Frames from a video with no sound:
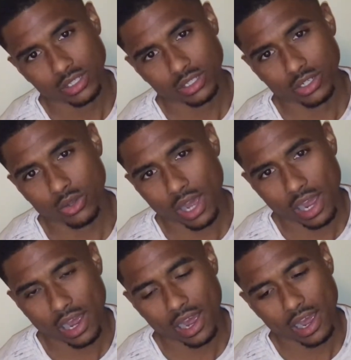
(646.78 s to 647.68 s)

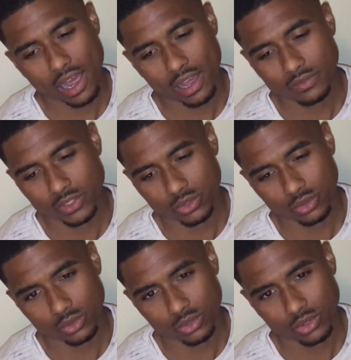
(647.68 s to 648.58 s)
I have
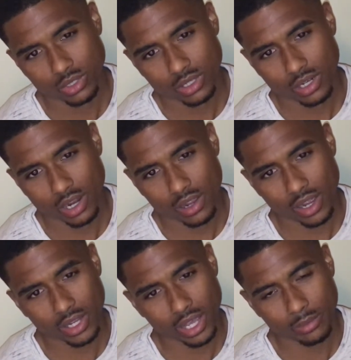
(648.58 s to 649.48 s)
to.
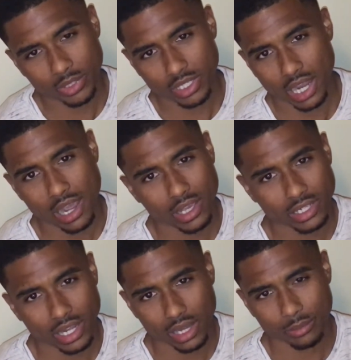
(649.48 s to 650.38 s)
I gotta be kind.
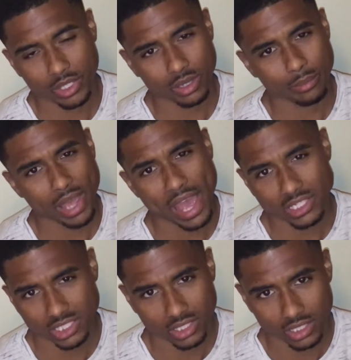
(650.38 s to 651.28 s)
I gotta be
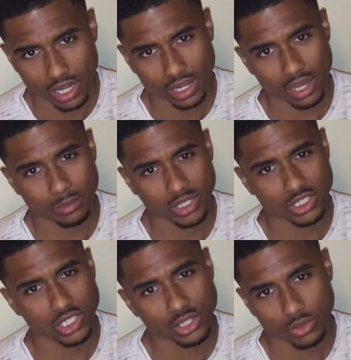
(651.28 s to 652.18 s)
compassionate. I gotta be
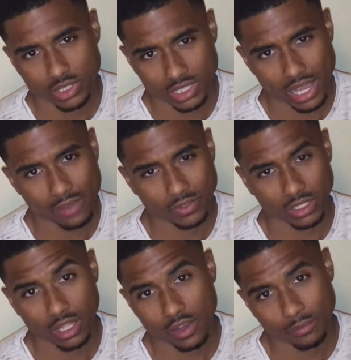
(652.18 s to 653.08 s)
generous. I have to
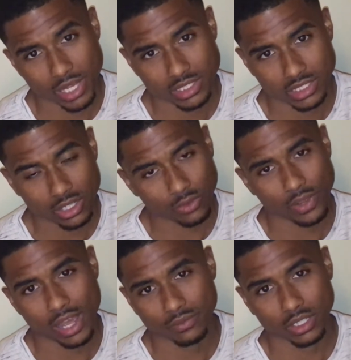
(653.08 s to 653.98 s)
love myself.
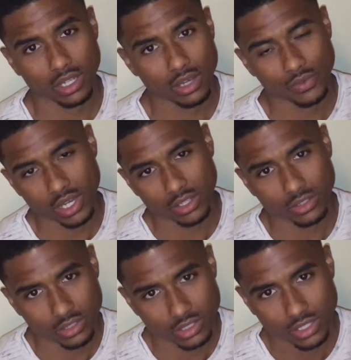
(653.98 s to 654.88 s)
I have to love
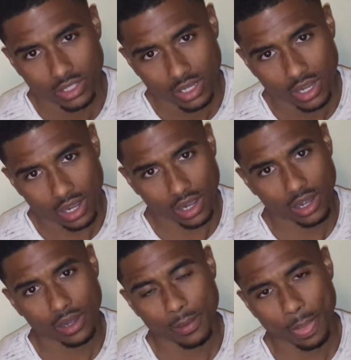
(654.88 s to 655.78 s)
others.
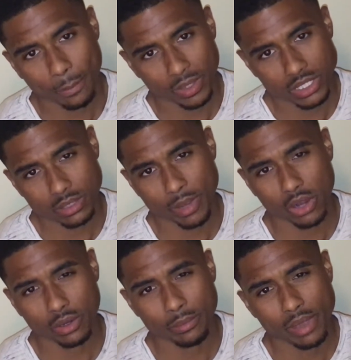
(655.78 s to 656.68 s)
But it's
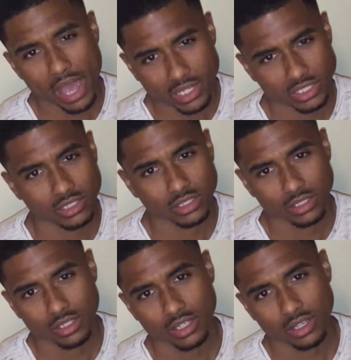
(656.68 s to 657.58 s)
about compassion,
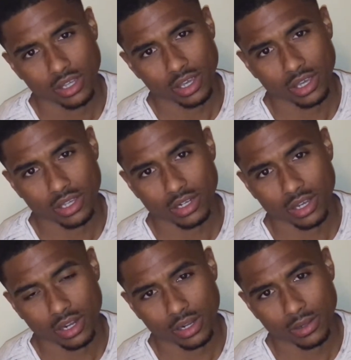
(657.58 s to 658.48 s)
and
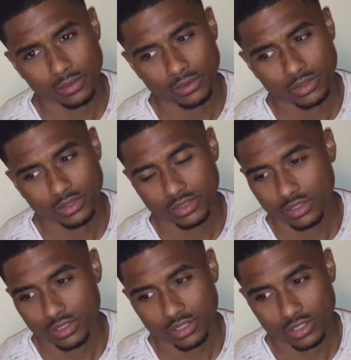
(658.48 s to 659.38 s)
I'll
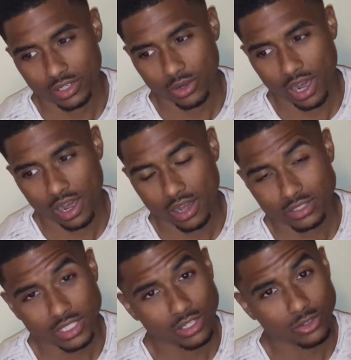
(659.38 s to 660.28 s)

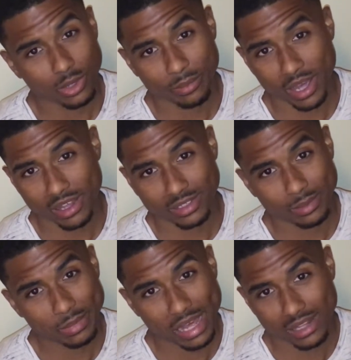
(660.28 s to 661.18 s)
tell you, I'm not
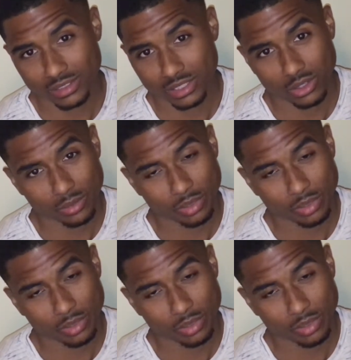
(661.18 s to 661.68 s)
the